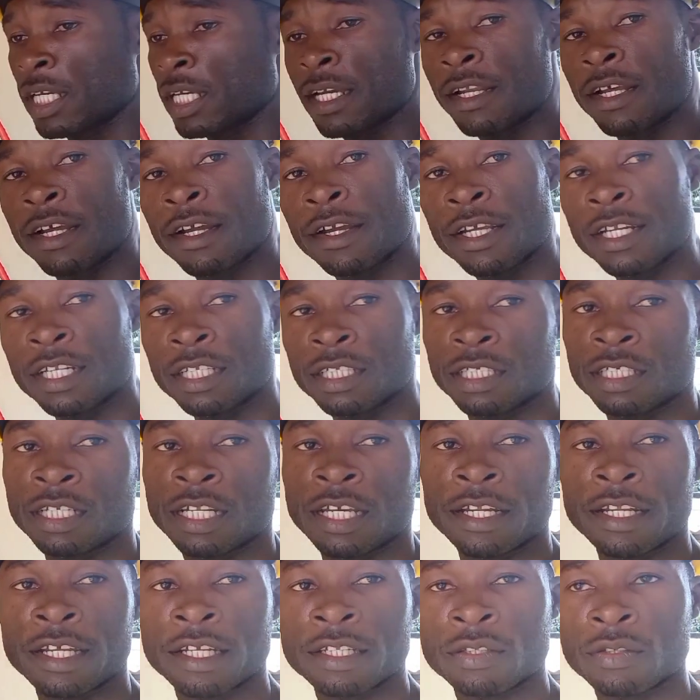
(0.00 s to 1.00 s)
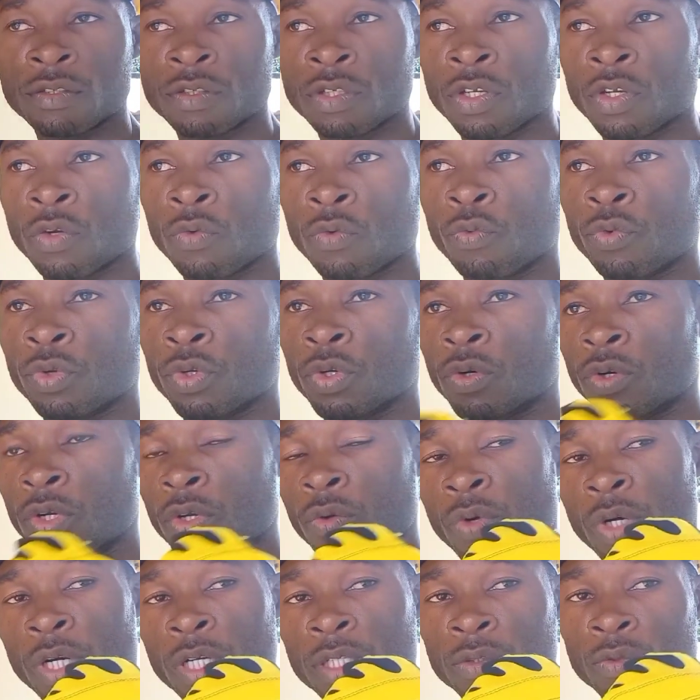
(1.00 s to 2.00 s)
side or anything like that, we only
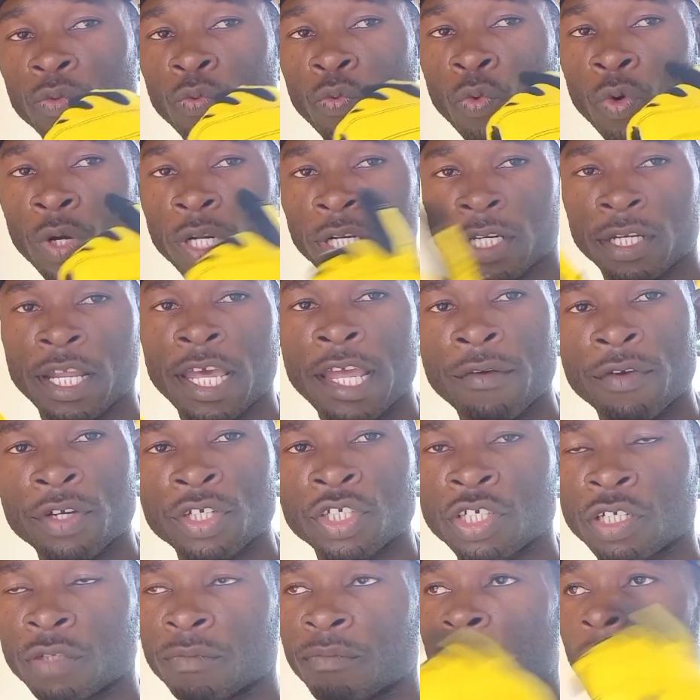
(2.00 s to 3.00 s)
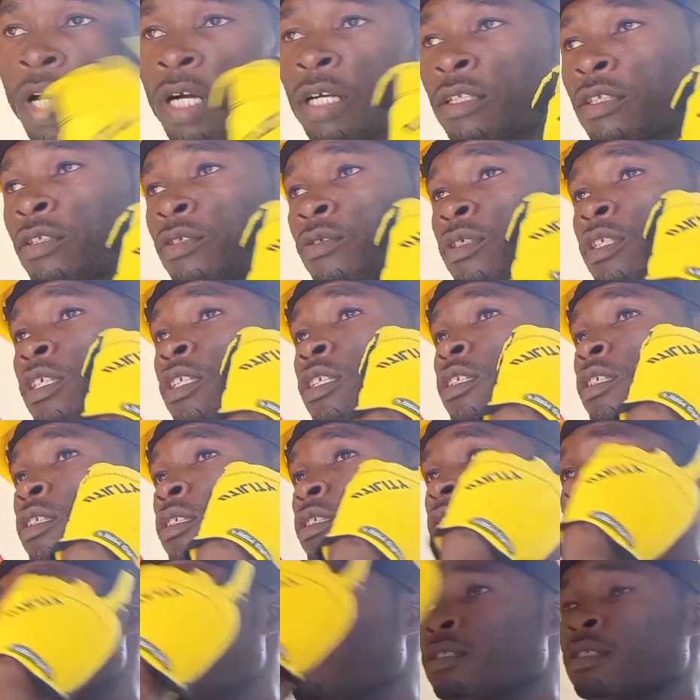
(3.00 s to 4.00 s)
want one direction back to
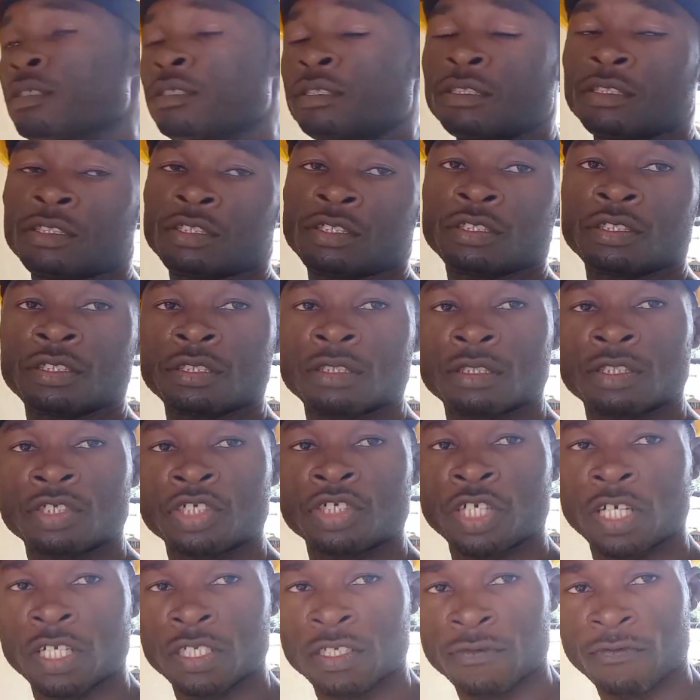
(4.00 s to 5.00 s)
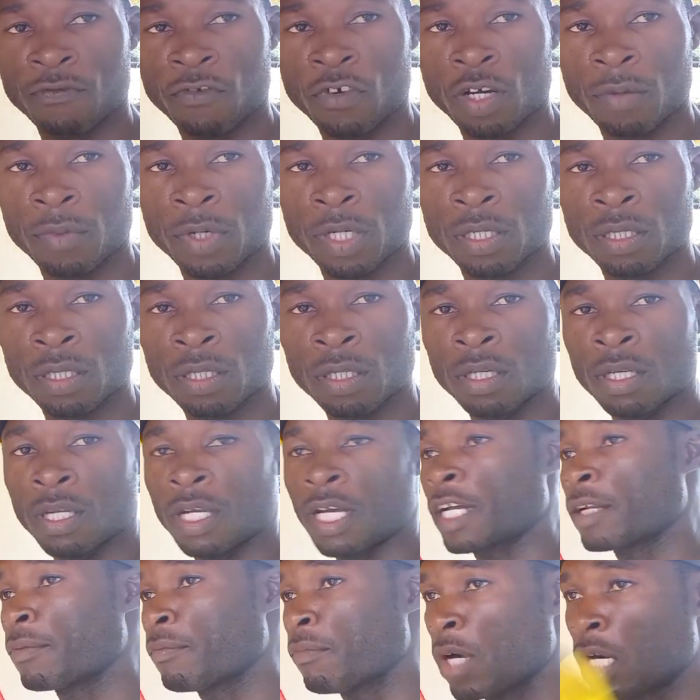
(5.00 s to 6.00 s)
the transformer
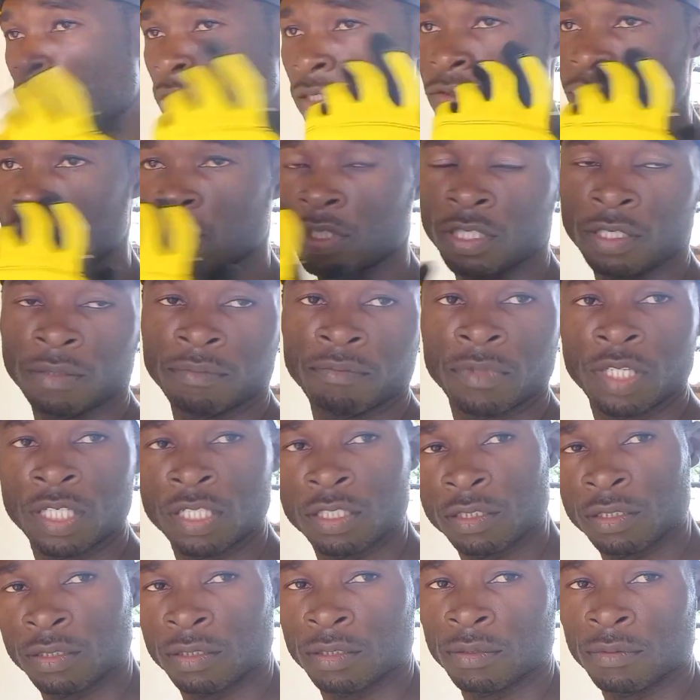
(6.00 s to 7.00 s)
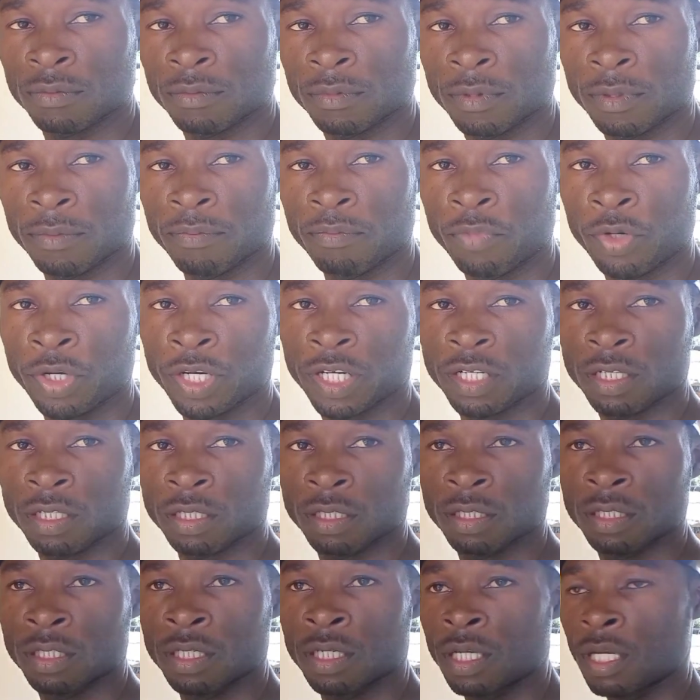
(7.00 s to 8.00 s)
and back to the main breaker.
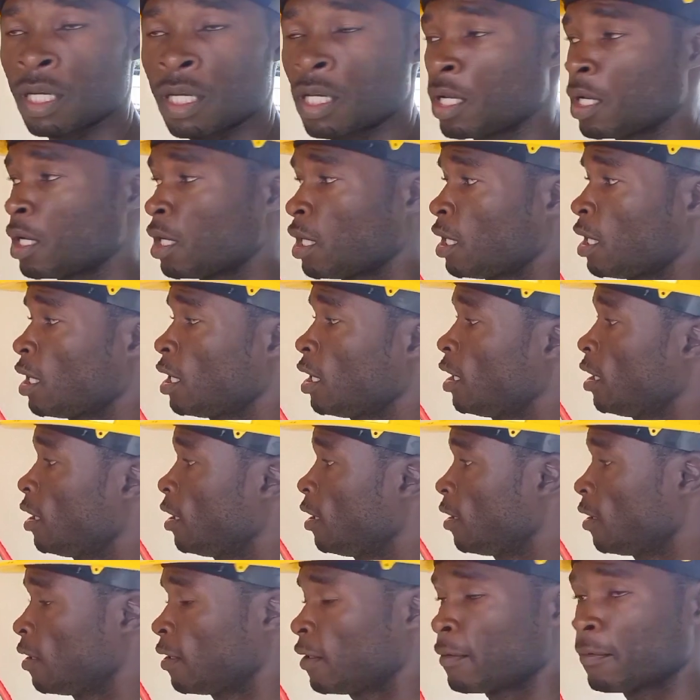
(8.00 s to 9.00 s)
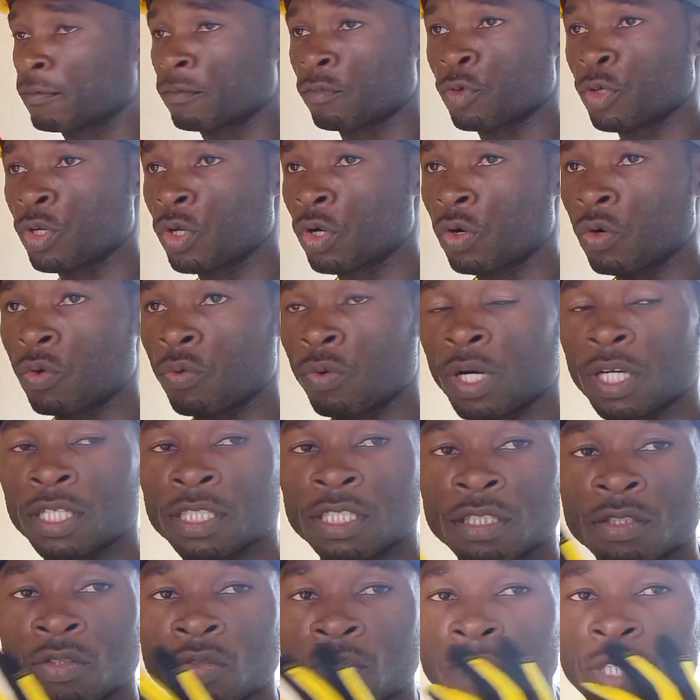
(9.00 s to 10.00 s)
Uh, we don't want
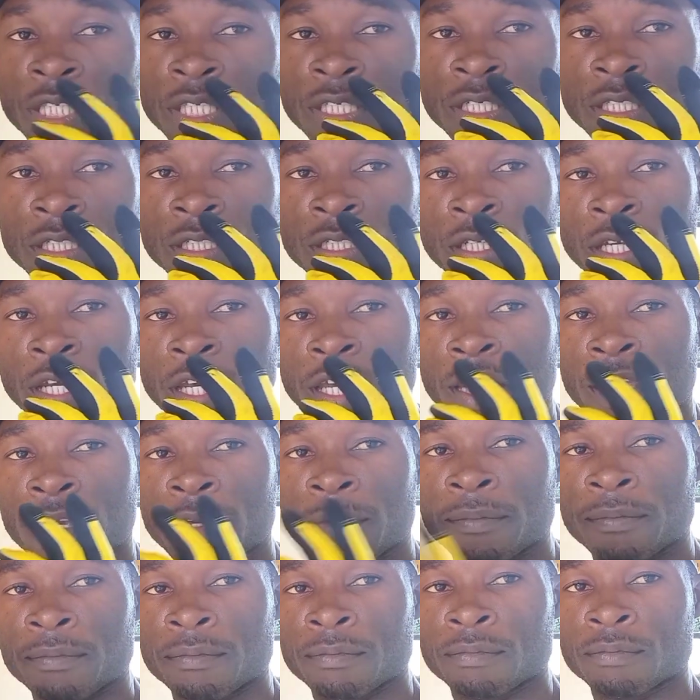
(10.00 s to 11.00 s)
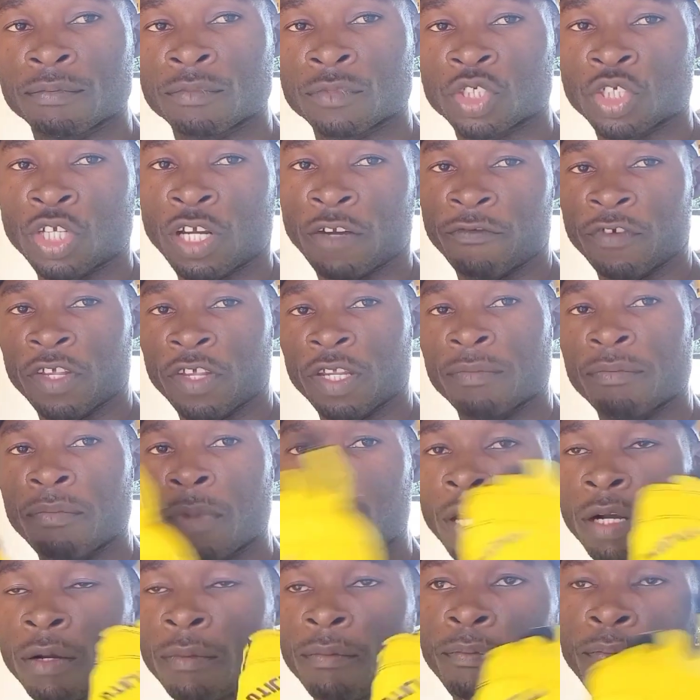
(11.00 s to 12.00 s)
it to be um, traveling
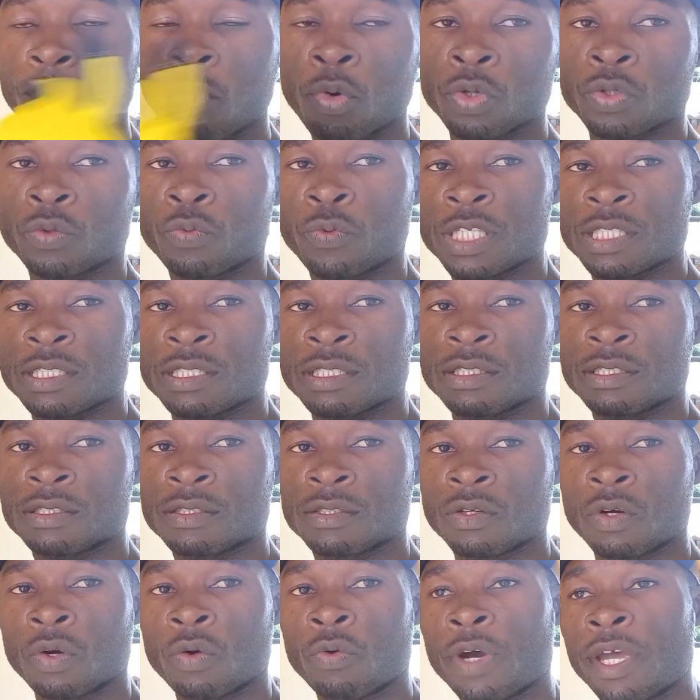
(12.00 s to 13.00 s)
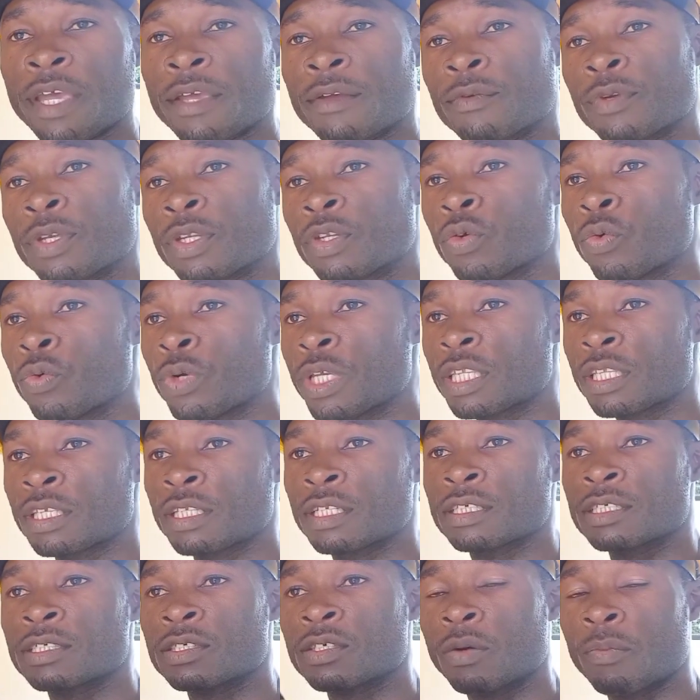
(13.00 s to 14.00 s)
back both ways. So when we do it in
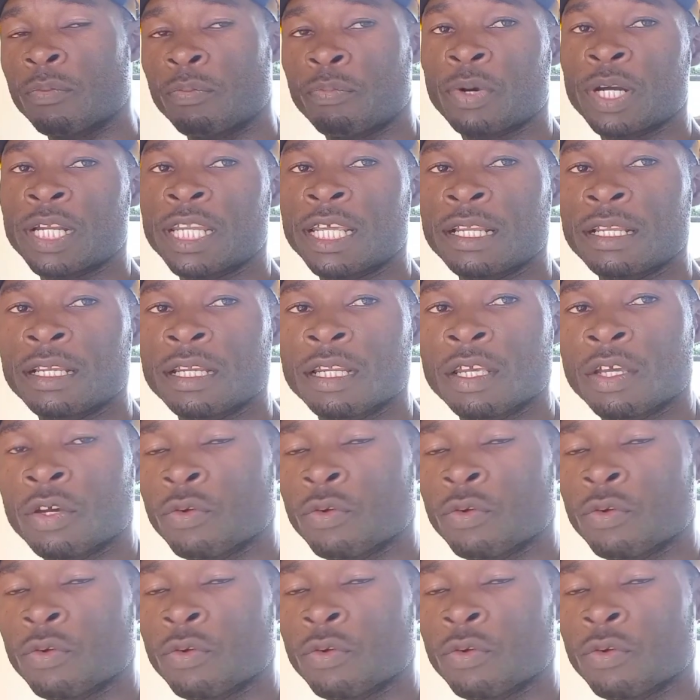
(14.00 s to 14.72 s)
the sub panel,